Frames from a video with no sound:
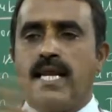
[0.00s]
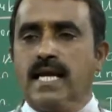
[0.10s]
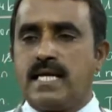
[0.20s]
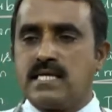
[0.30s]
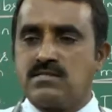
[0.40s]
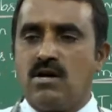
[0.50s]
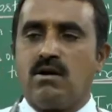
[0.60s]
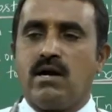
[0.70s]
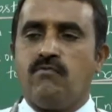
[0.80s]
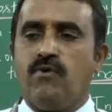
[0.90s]
in a
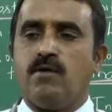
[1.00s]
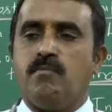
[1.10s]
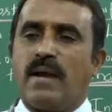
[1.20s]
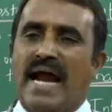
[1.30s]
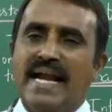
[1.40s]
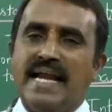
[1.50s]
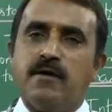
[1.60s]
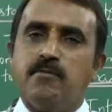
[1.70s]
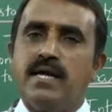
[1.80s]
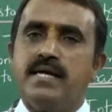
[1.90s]
disordered form,
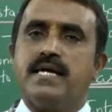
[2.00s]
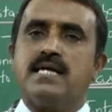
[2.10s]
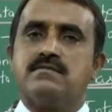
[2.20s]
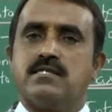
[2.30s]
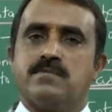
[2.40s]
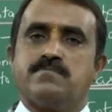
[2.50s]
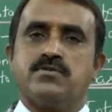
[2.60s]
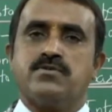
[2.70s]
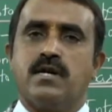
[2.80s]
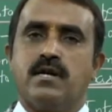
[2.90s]
randomly it gets
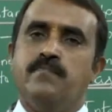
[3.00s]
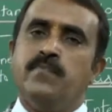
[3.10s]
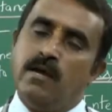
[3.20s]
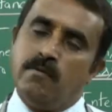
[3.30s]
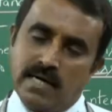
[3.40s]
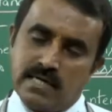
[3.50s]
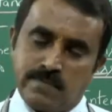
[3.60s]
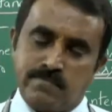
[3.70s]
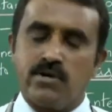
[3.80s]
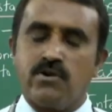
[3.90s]
substituted. But
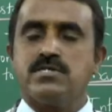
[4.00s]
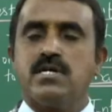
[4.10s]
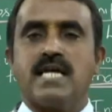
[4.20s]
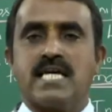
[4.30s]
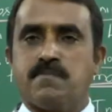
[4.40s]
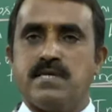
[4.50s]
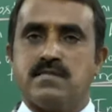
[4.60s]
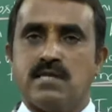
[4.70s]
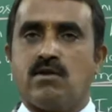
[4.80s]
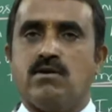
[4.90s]
substitution takes place
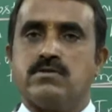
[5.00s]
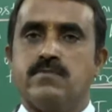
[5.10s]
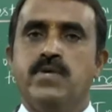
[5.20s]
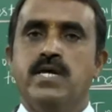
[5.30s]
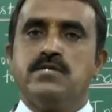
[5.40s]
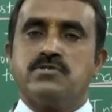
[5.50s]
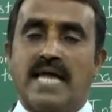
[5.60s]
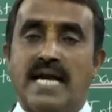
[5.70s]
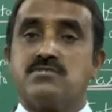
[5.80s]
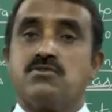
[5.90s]
here also. So
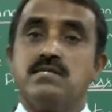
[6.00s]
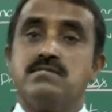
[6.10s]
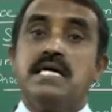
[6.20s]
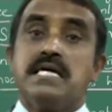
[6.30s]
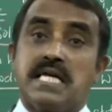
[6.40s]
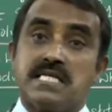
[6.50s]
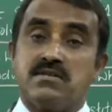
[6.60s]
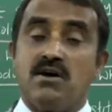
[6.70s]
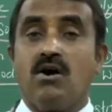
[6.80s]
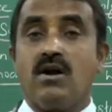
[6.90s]
that is called as
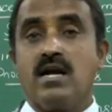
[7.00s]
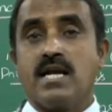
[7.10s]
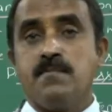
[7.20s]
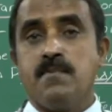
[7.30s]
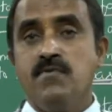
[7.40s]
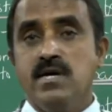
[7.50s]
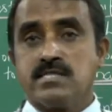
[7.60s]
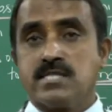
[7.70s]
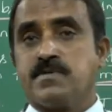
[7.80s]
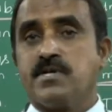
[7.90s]
disordered type of
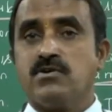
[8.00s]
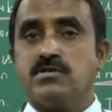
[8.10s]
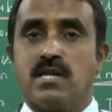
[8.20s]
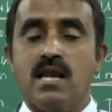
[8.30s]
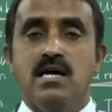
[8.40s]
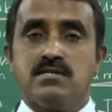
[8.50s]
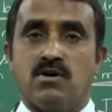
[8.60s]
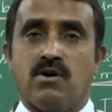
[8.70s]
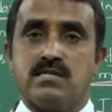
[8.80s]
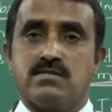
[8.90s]
substitutional
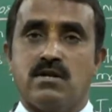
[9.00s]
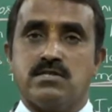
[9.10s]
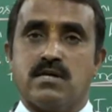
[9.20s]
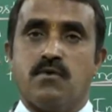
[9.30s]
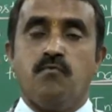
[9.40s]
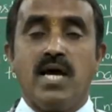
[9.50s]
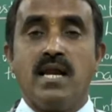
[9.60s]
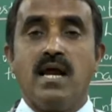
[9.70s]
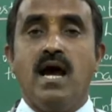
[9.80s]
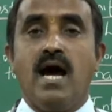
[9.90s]
solid solution,
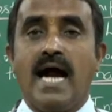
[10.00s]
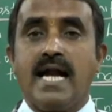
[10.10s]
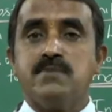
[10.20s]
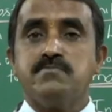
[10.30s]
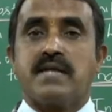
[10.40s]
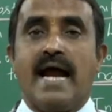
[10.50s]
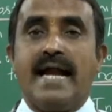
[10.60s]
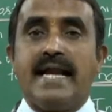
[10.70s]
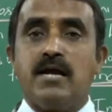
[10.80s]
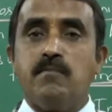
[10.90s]
where atoms
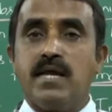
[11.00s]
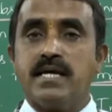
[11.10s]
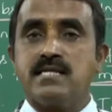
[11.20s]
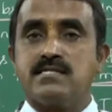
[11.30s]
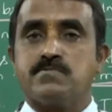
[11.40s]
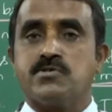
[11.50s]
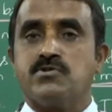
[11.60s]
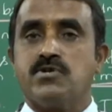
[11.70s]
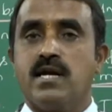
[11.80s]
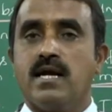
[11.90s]
randomly get
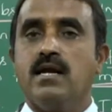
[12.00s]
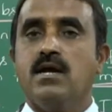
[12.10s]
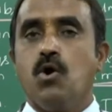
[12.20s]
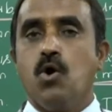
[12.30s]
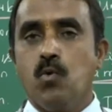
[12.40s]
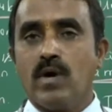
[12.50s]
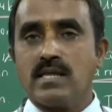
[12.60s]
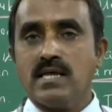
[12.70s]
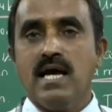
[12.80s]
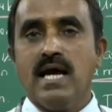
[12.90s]
substituted over
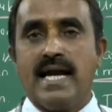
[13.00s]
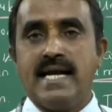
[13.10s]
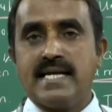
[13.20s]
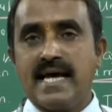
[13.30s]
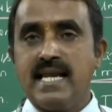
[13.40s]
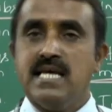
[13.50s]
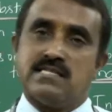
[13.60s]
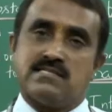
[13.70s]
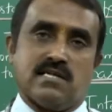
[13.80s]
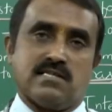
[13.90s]
the entire
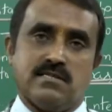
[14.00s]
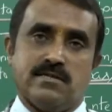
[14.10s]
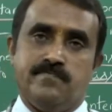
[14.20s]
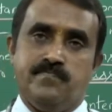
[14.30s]
structure.